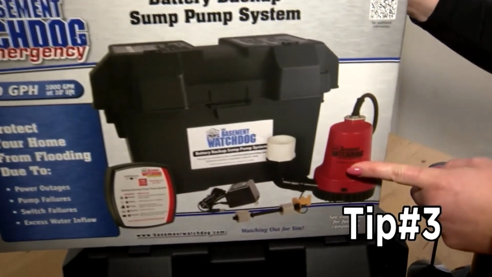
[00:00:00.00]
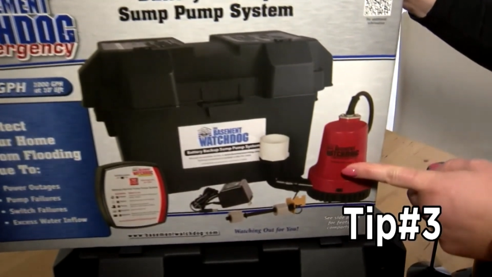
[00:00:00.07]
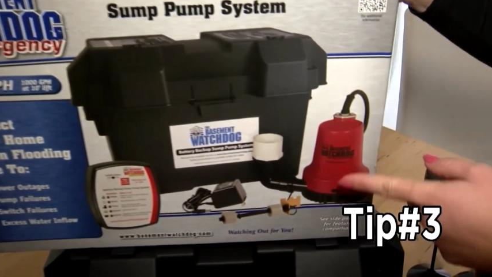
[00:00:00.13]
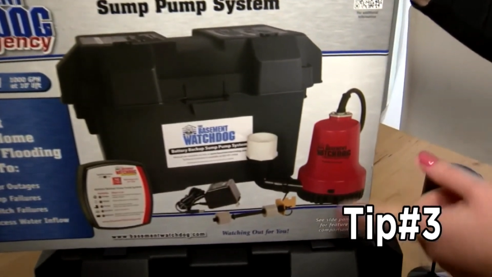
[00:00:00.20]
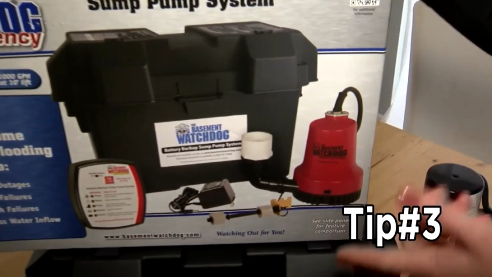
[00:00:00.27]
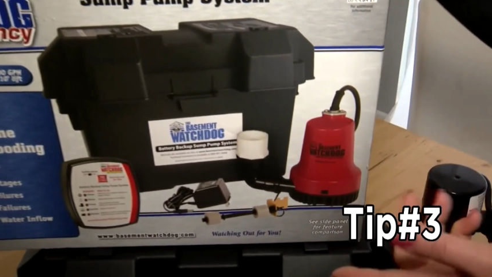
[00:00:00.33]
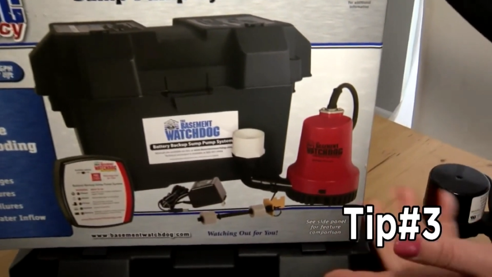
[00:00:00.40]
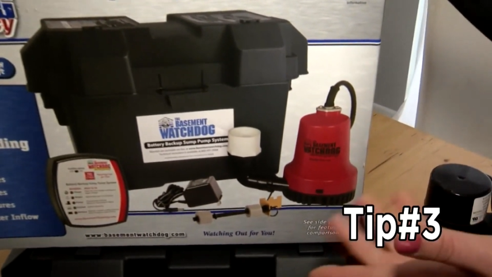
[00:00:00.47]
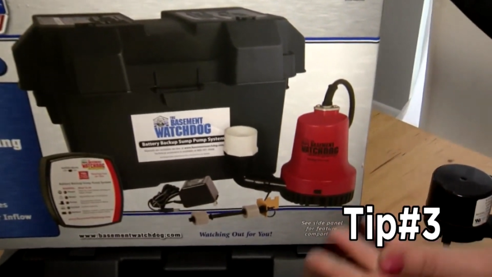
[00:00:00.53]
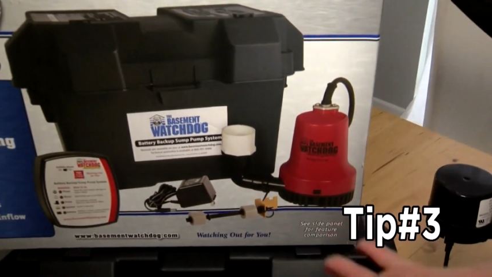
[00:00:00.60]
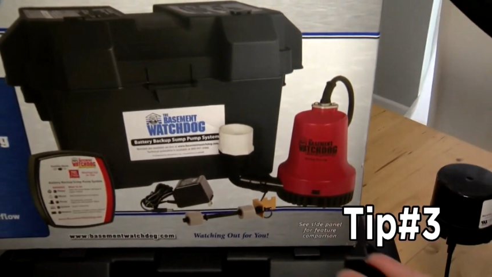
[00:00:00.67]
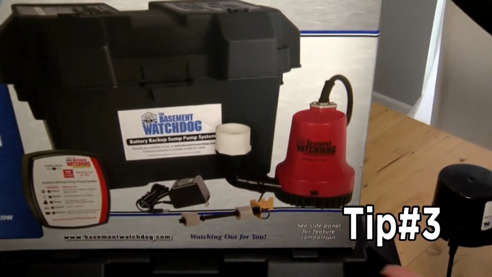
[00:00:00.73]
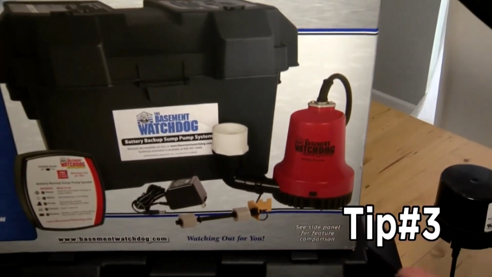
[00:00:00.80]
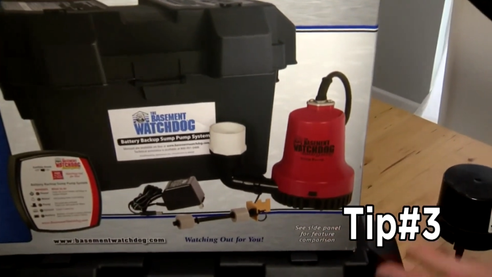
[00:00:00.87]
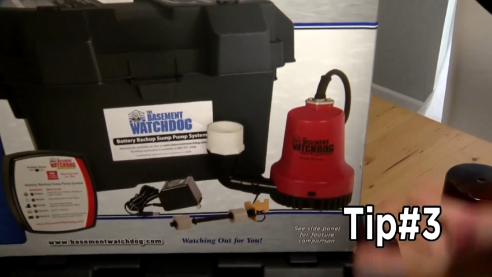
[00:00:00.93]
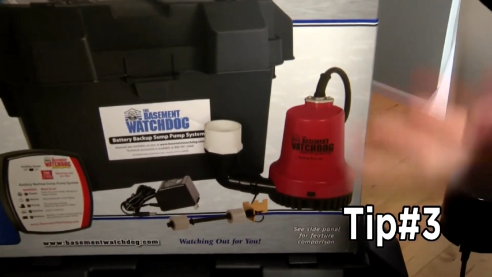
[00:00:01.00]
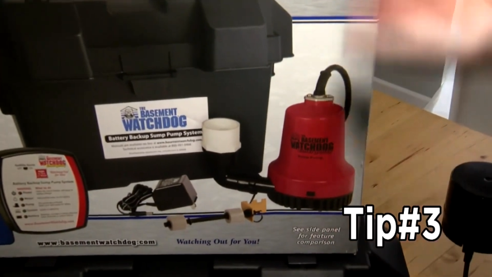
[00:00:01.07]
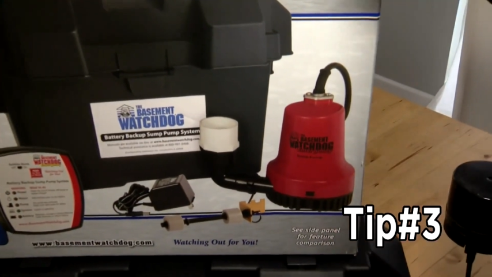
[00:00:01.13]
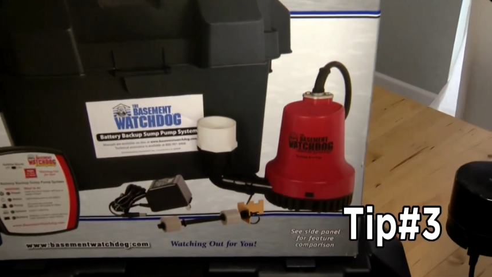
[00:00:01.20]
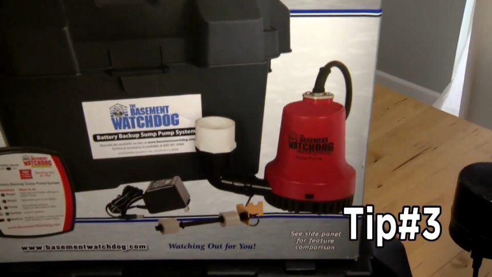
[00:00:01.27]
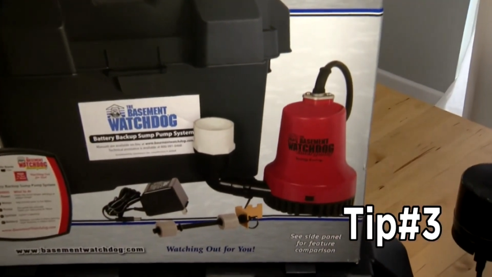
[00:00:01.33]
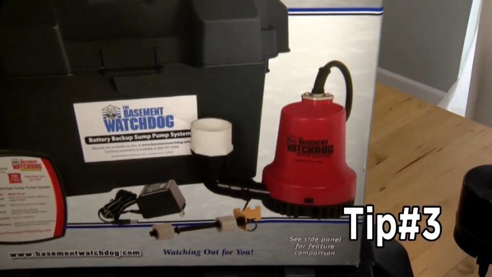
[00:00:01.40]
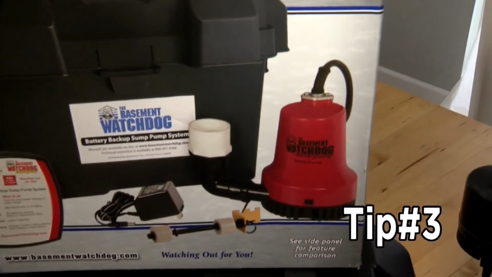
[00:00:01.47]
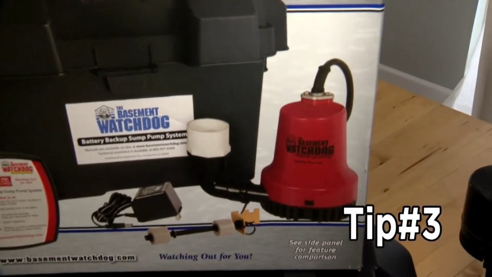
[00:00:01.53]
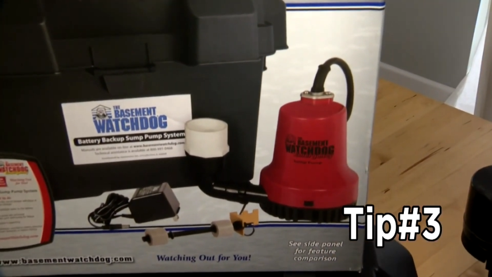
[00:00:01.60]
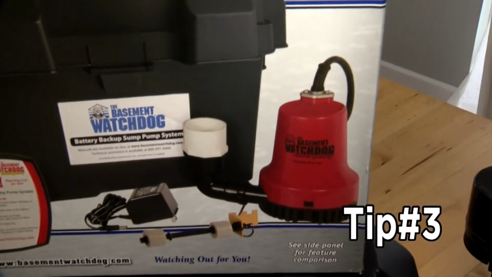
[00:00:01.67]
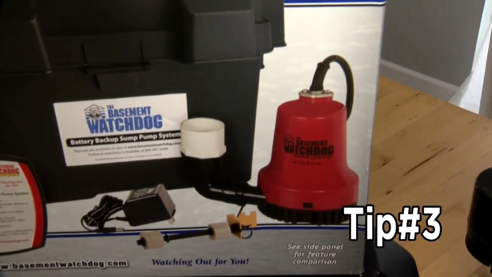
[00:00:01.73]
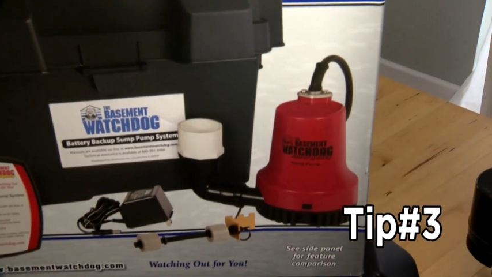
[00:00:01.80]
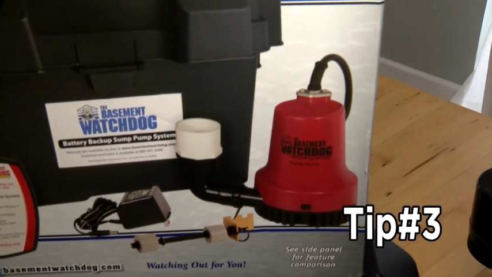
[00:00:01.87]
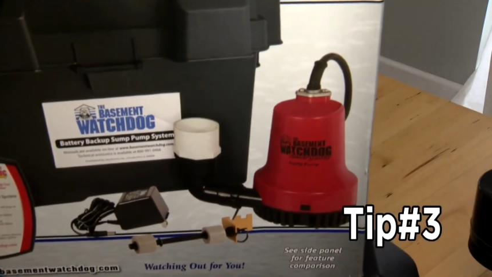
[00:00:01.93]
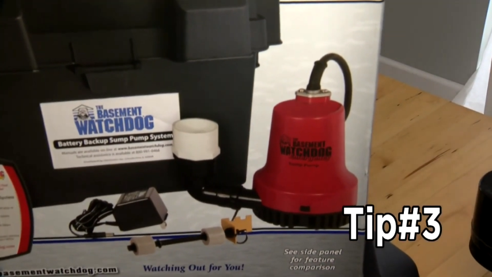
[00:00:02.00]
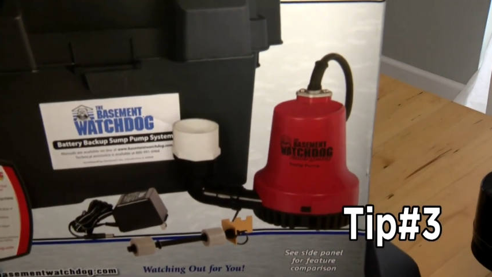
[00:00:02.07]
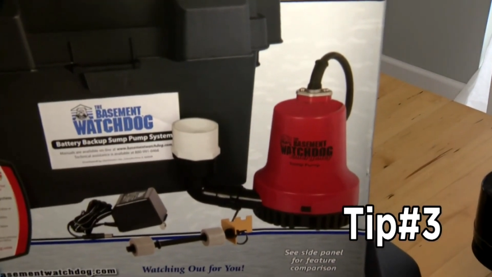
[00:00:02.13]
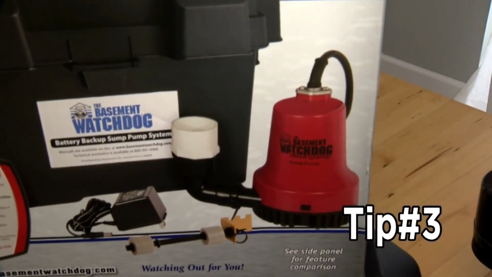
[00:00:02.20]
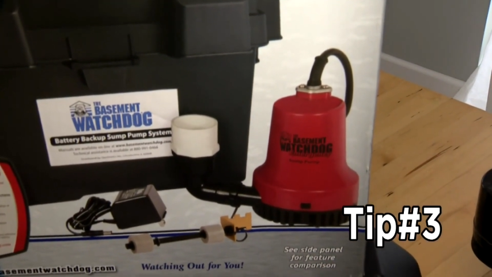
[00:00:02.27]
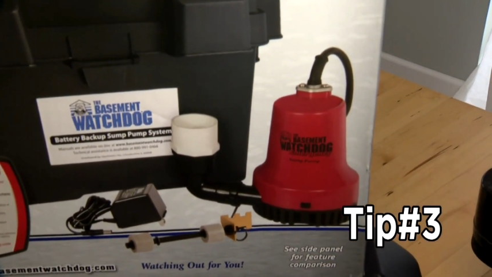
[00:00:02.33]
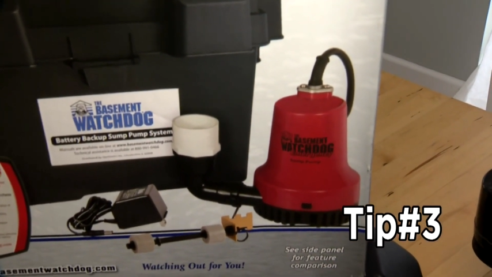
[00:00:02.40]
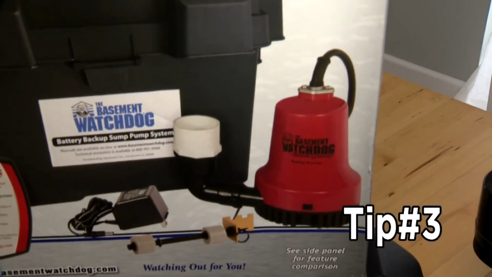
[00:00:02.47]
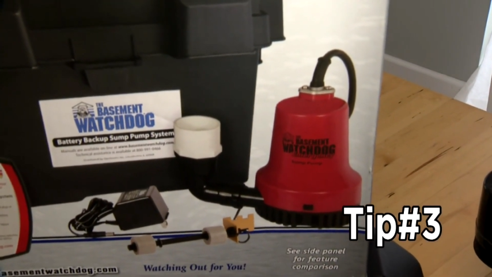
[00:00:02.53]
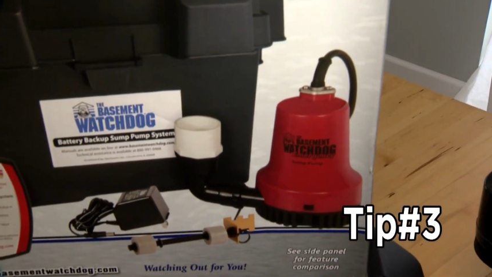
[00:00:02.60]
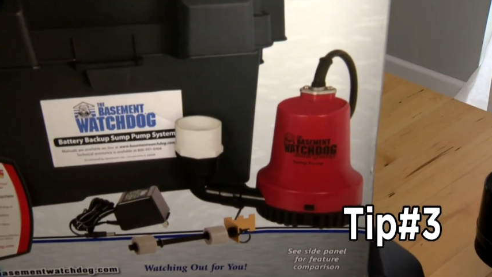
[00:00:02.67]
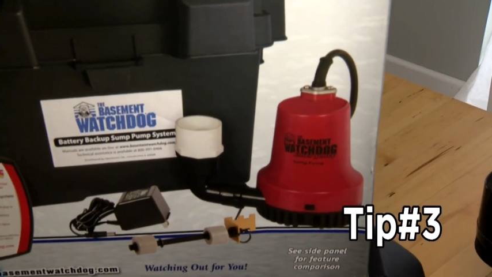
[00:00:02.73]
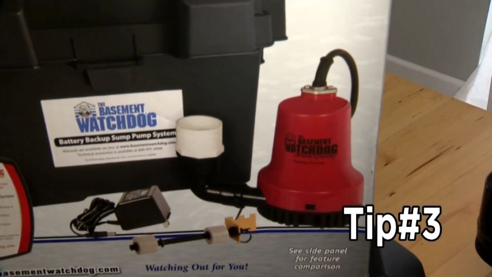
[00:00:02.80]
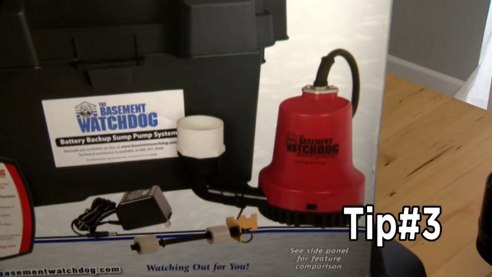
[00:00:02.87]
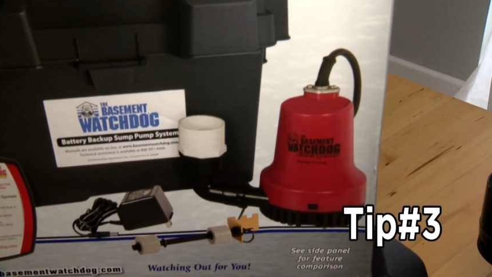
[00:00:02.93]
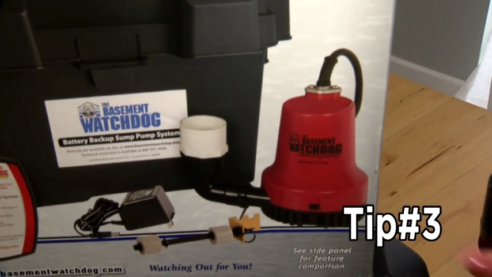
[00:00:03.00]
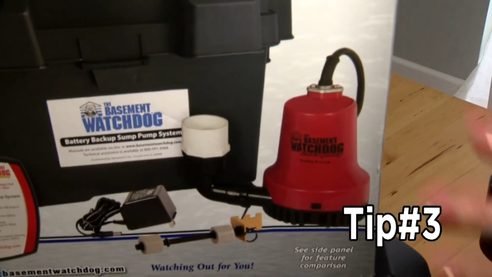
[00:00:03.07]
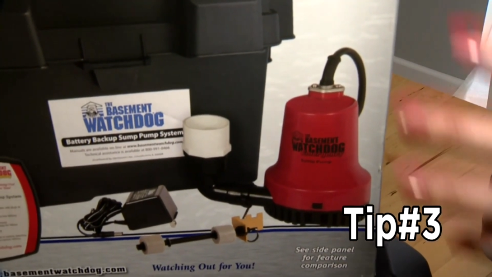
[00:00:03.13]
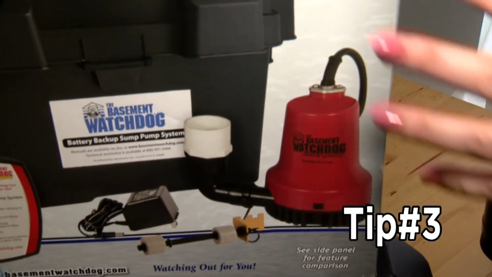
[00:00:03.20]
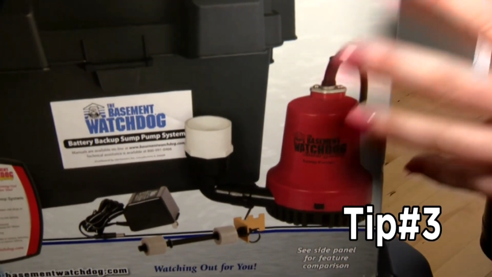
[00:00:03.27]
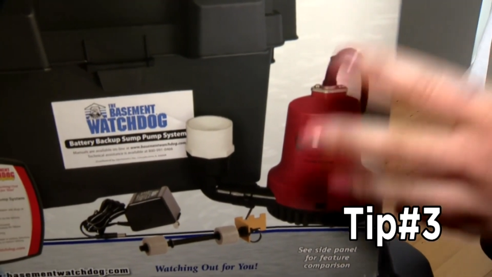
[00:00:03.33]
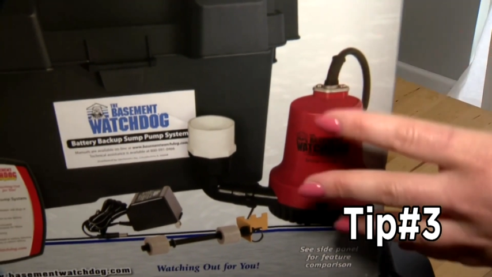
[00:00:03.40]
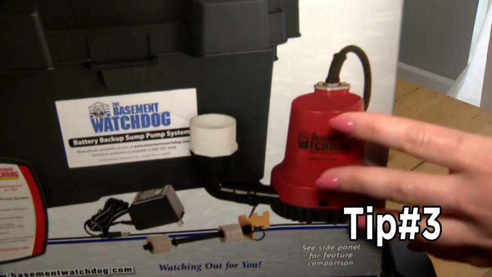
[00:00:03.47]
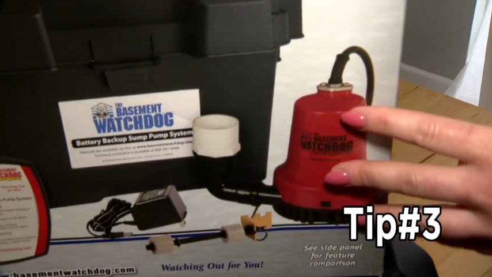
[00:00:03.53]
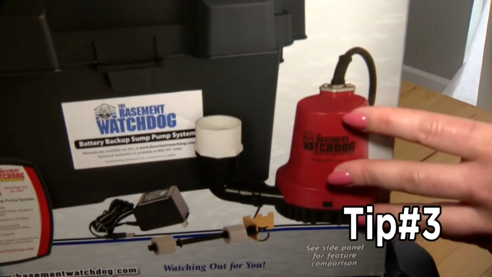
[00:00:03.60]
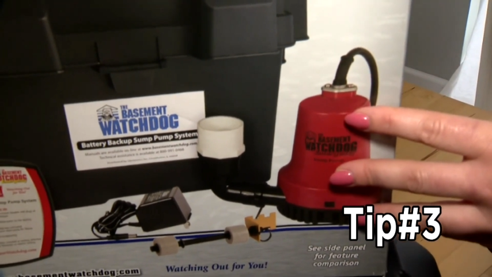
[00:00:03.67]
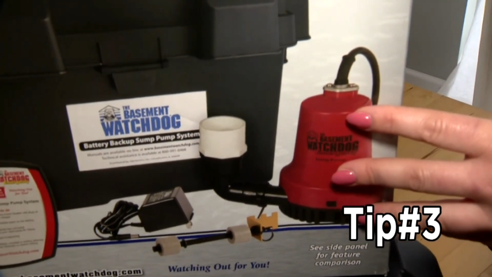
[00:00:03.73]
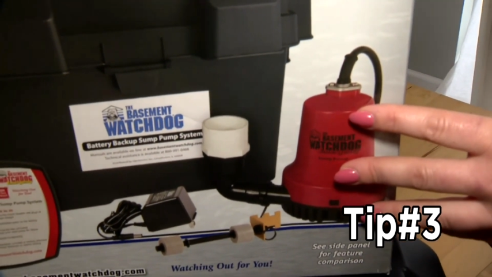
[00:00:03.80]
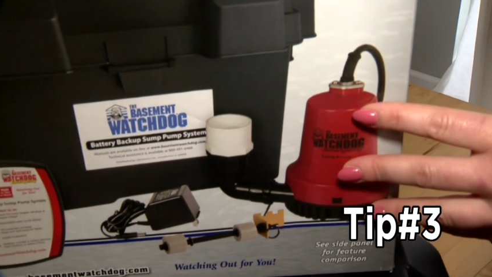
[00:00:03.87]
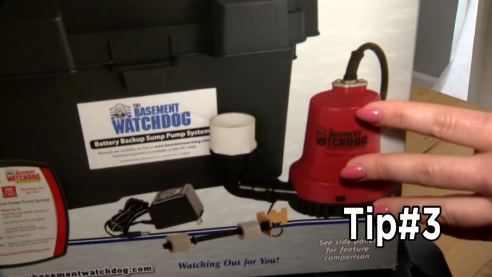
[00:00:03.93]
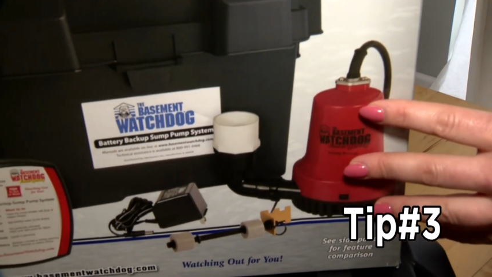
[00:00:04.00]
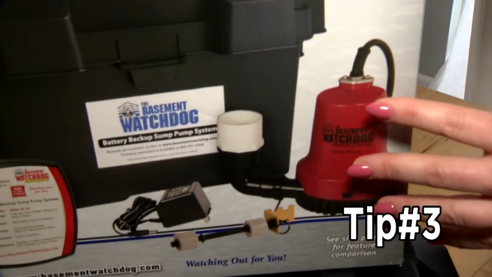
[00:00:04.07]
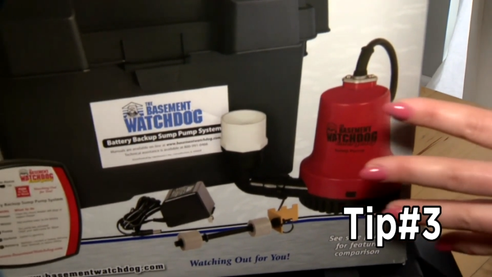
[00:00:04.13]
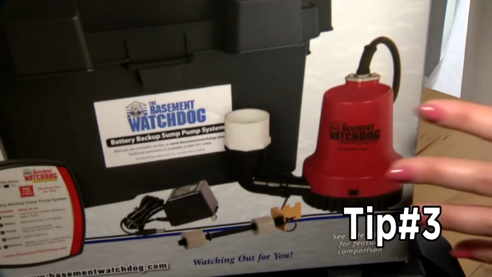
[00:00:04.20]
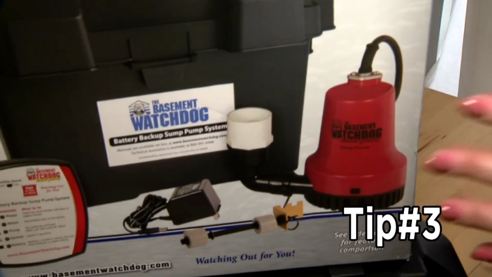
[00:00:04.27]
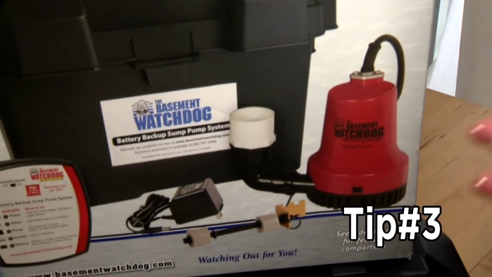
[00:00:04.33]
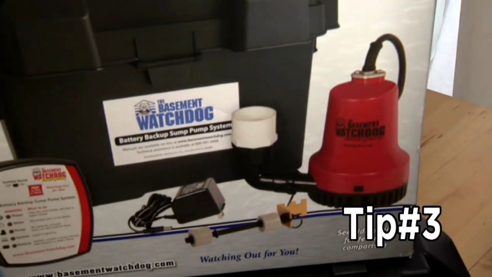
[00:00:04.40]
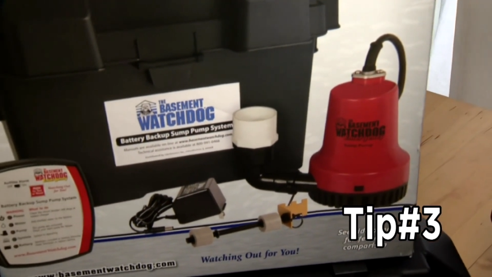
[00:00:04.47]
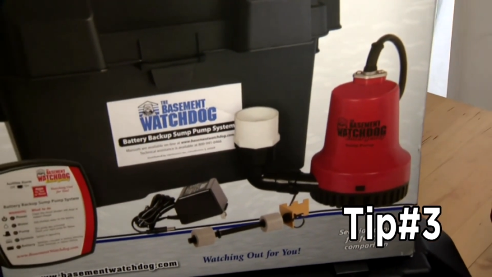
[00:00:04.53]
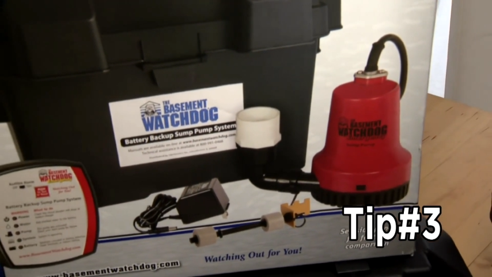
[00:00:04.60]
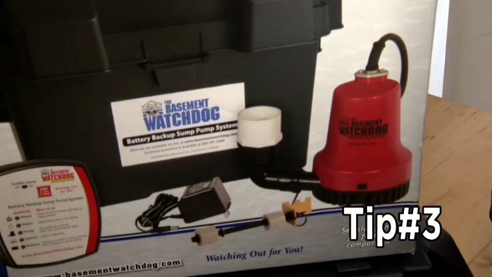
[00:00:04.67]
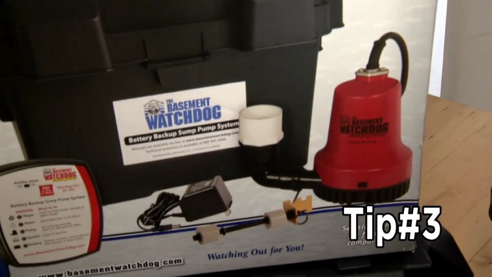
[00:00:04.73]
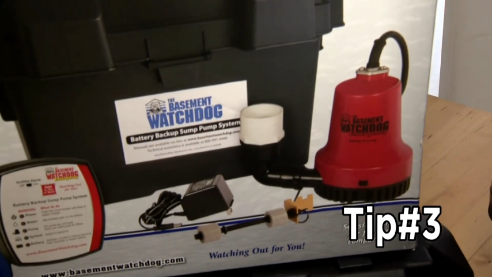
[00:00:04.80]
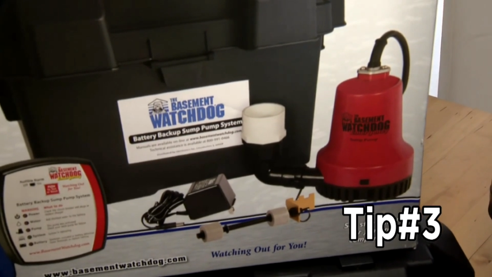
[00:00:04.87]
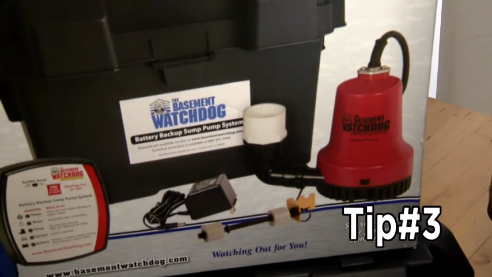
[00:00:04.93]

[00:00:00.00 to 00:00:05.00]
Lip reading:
No face is visible, so there are no lips to read.